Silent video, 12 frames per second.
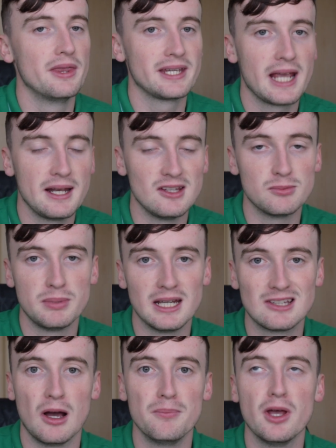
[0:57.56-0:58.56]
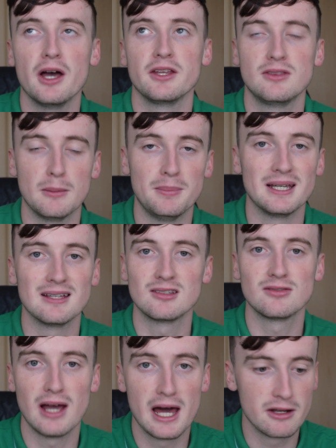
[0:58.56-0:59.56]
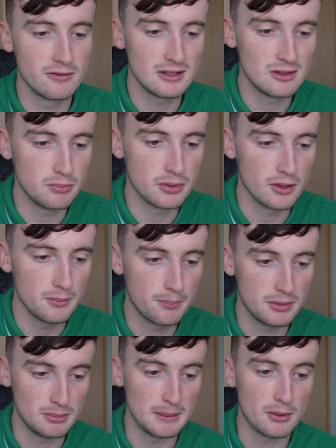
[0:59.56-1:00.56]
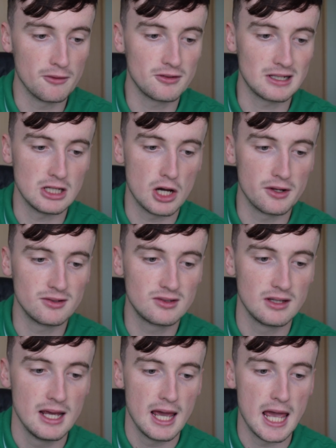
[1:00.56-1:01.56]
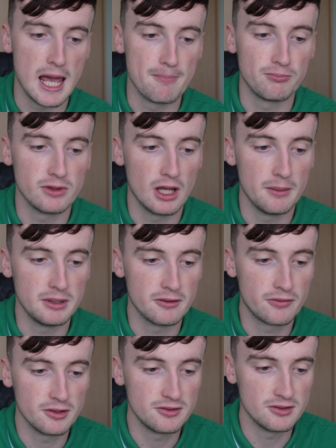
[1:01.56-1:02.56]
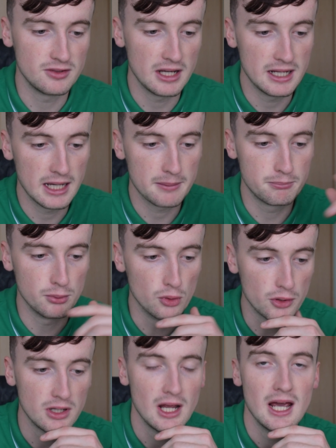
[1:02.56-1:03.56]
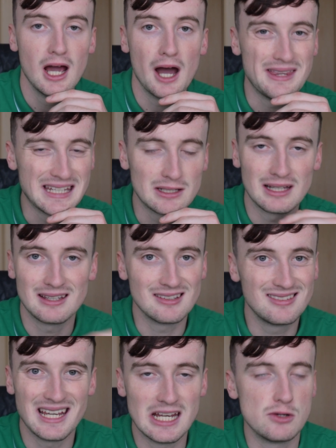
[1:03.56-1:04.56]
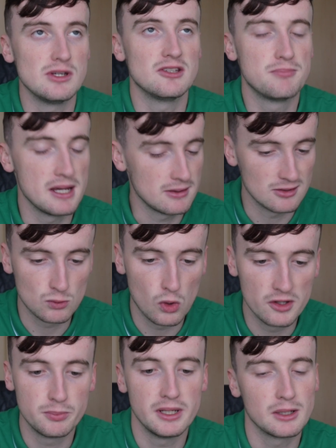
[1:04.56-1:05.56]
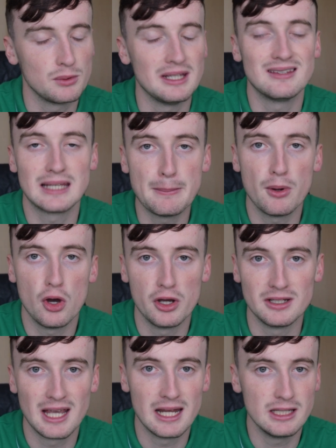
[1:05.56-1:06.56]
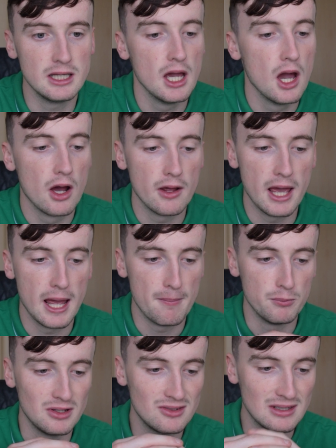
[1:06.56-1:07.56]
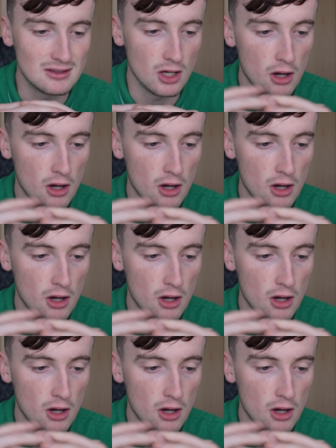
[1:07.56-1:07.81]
that Kenny's picked. I'm not the biggest fan of it, to be perfectly honest. I'll be the first to say that, but I think at this stage he's picked the squad picked. We need to get behind Kenny, and we need to